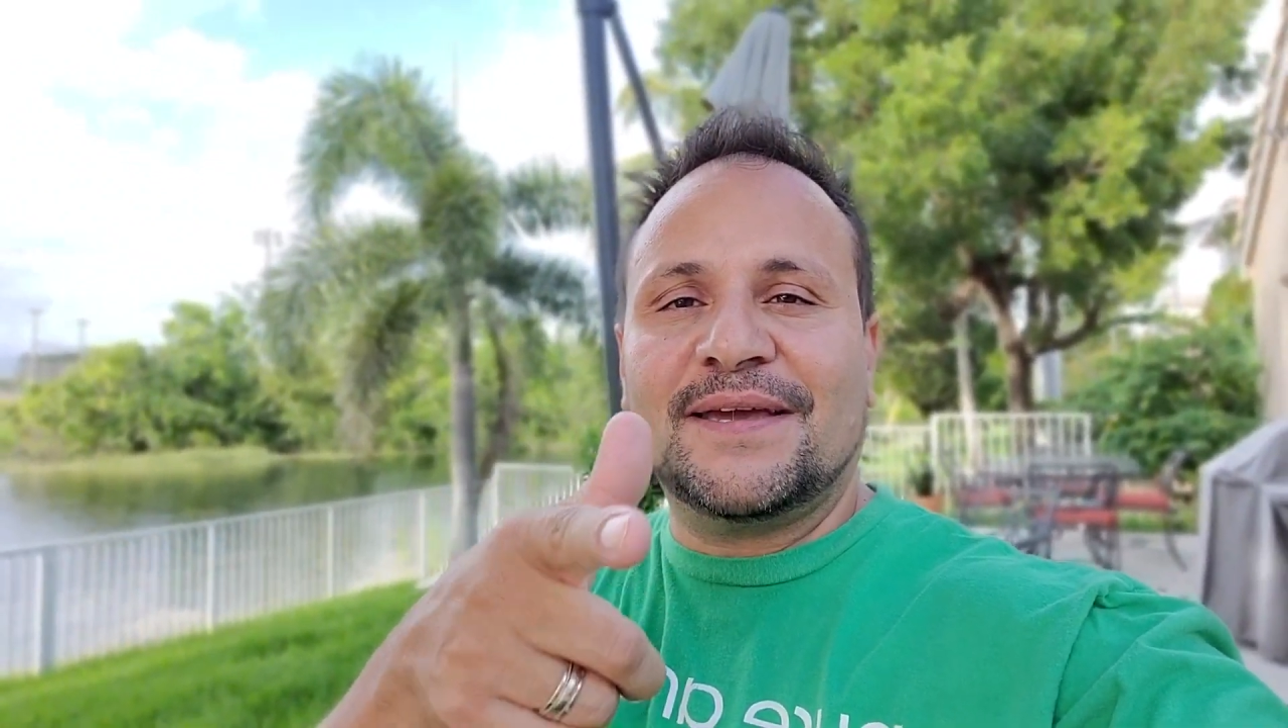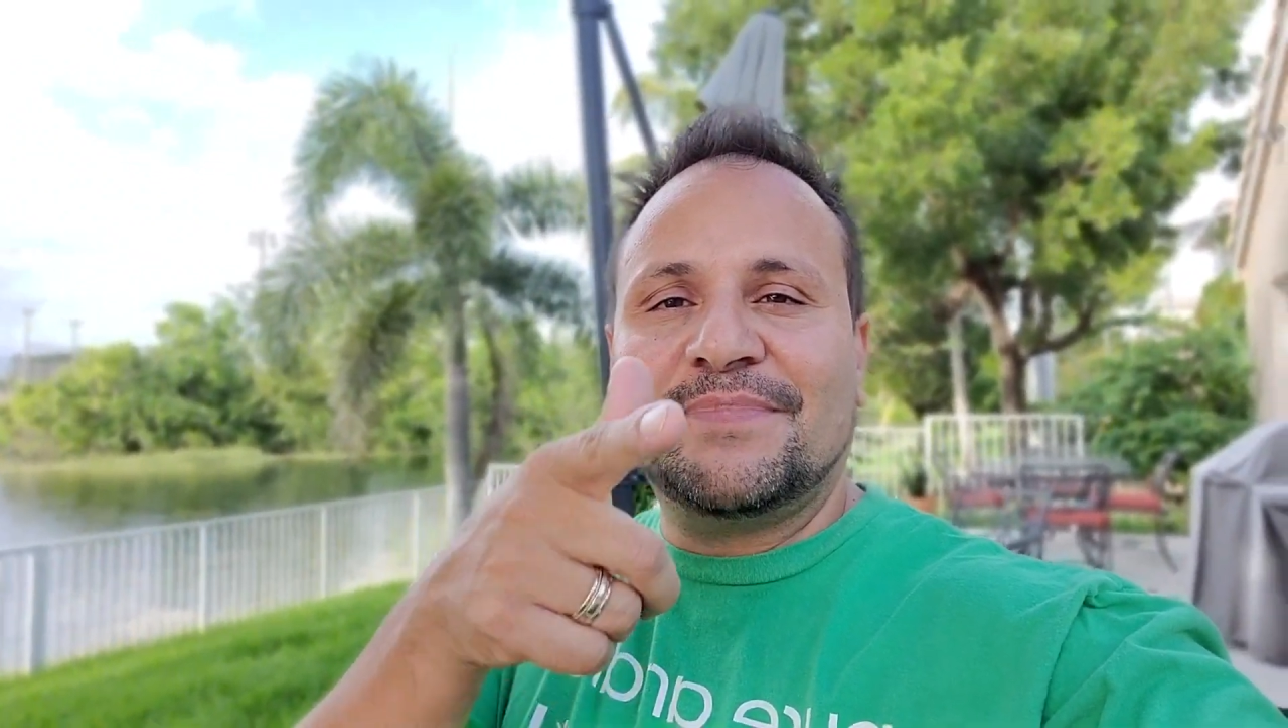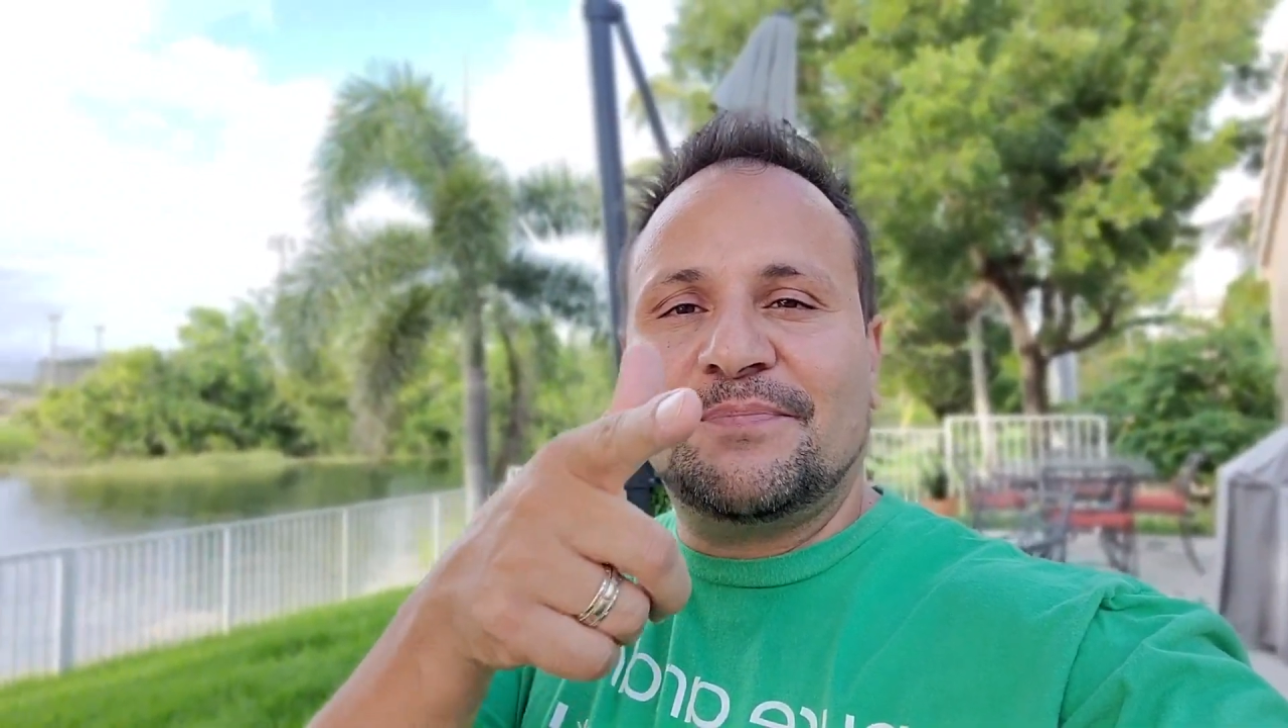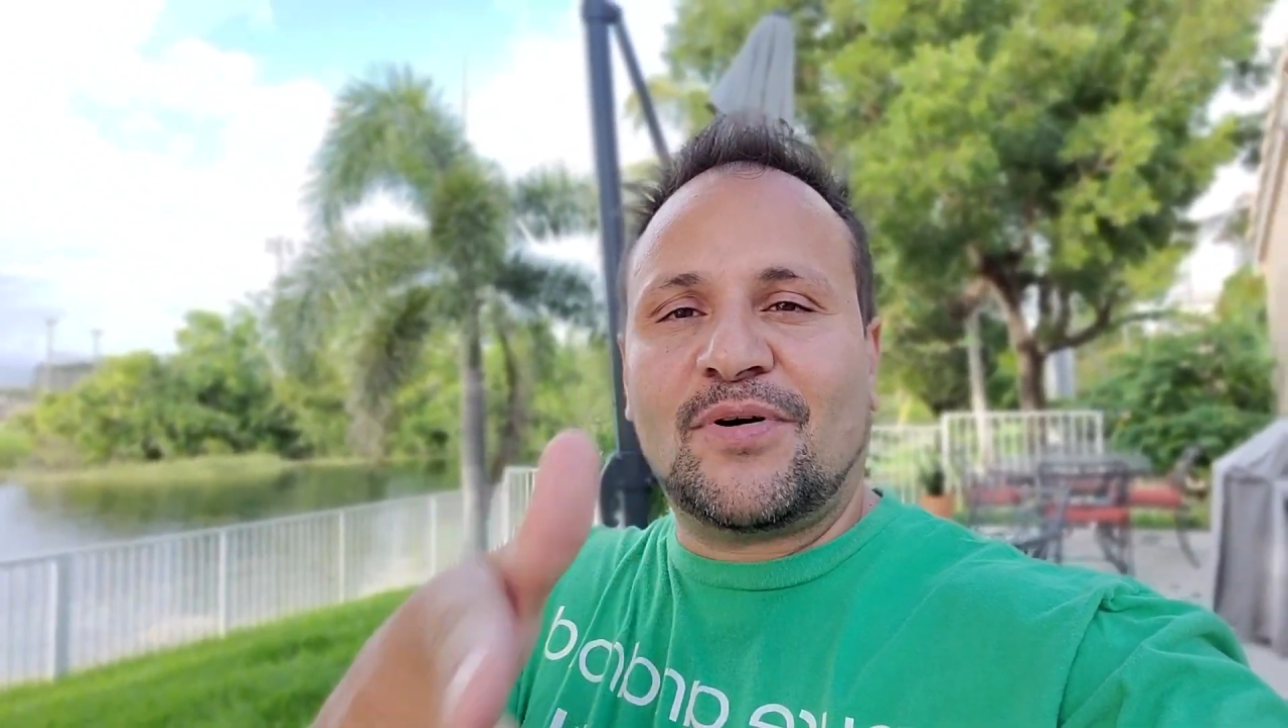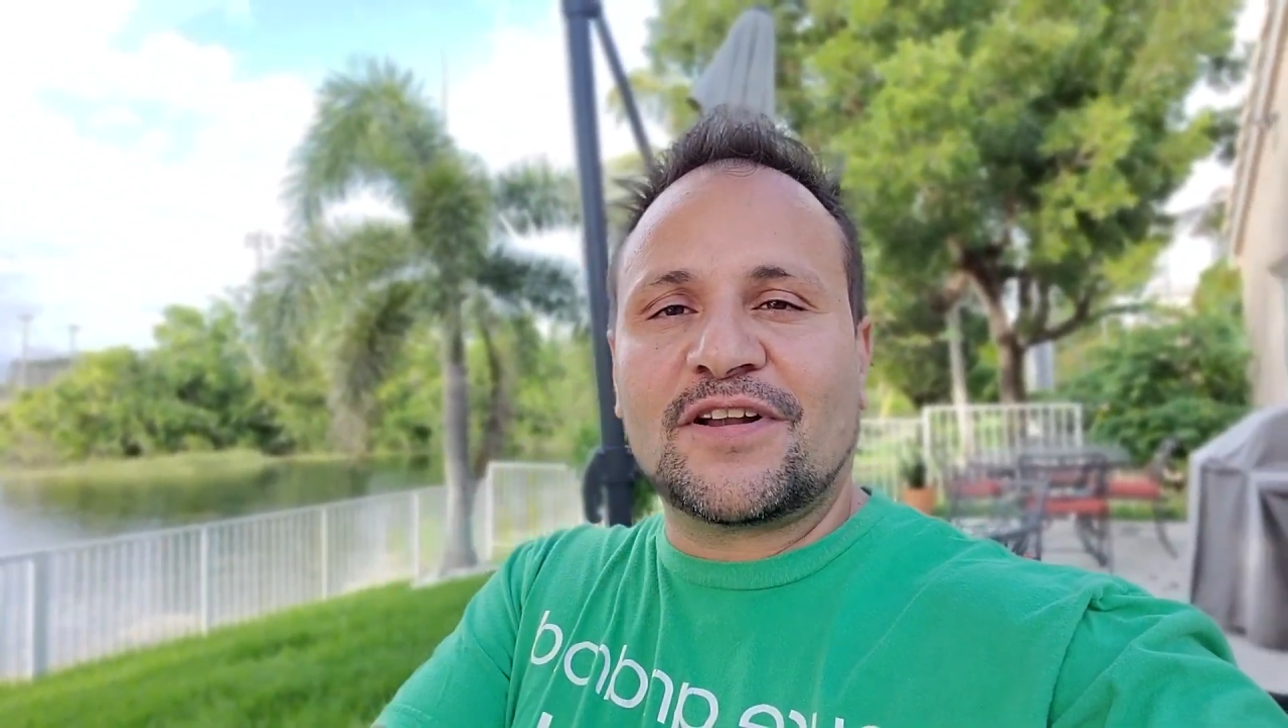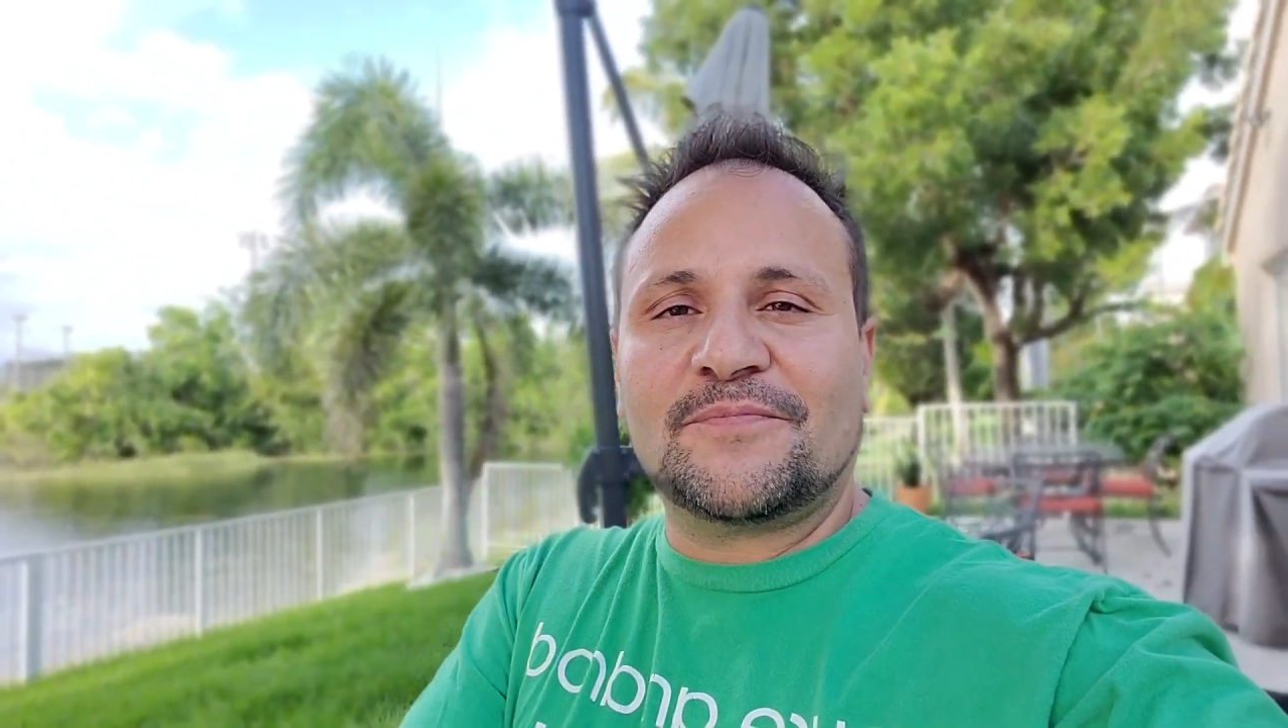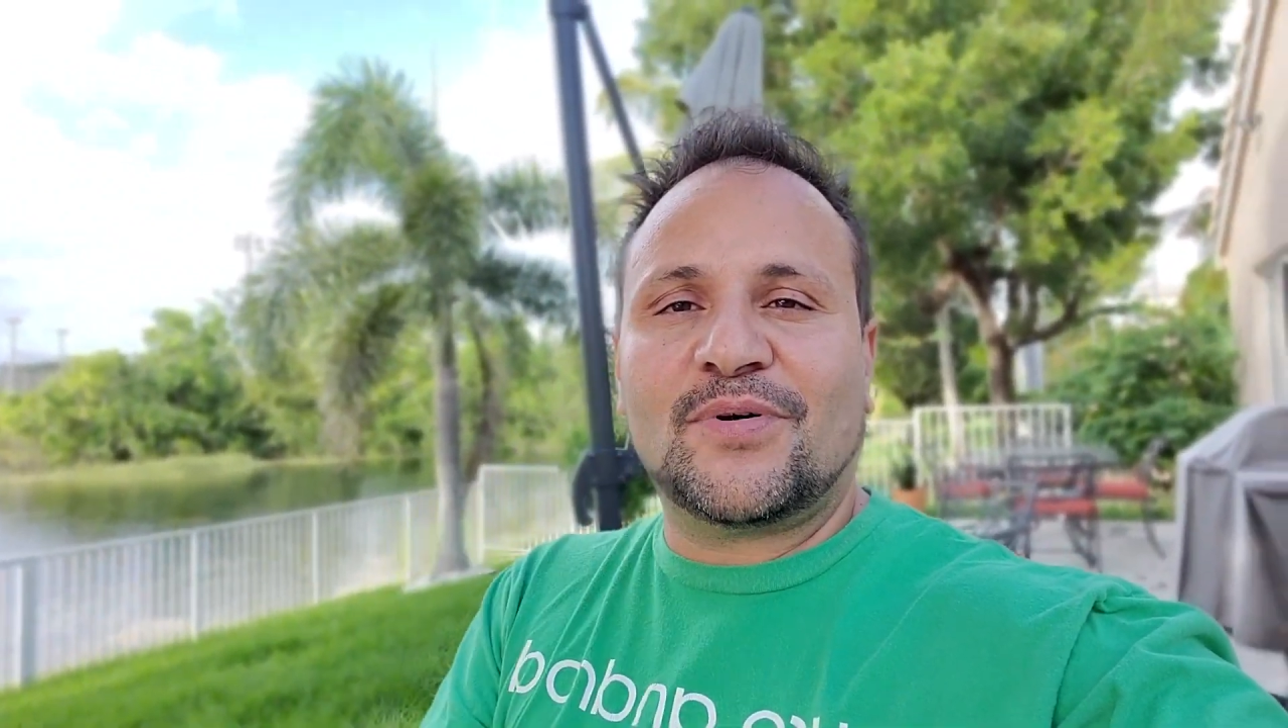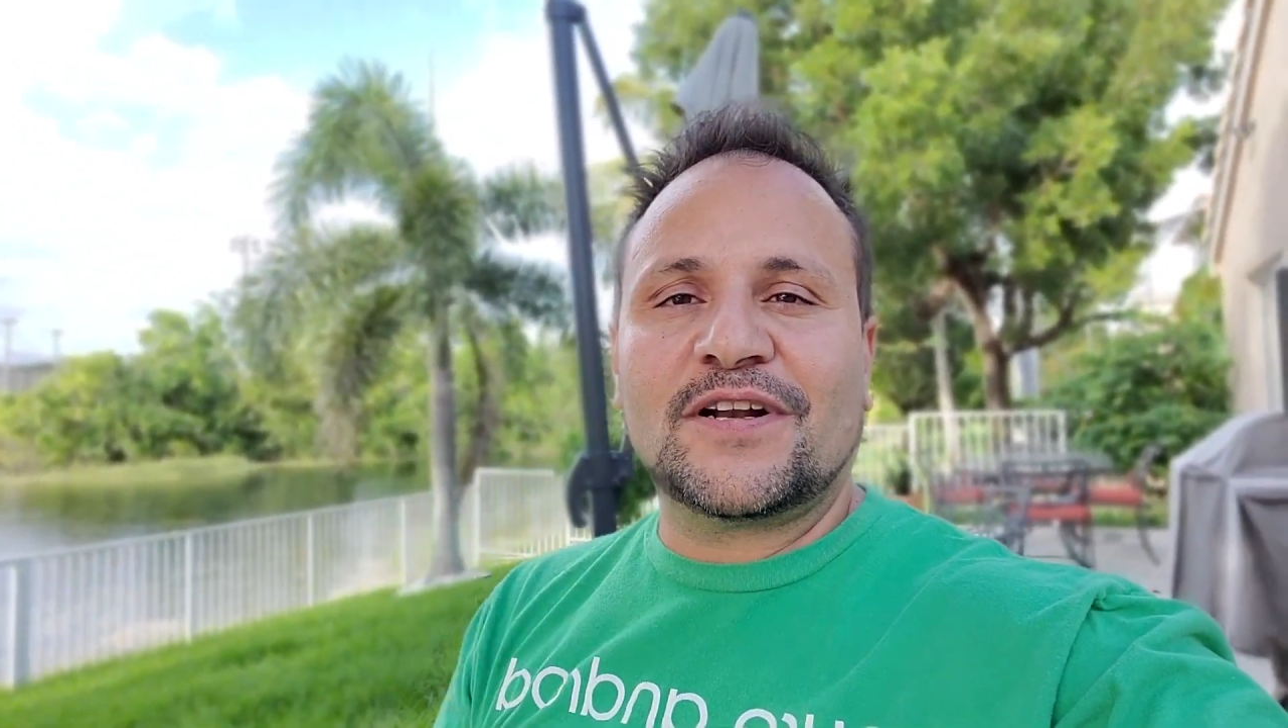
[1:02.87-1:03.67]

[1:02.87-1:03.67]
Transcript: Be part of the party,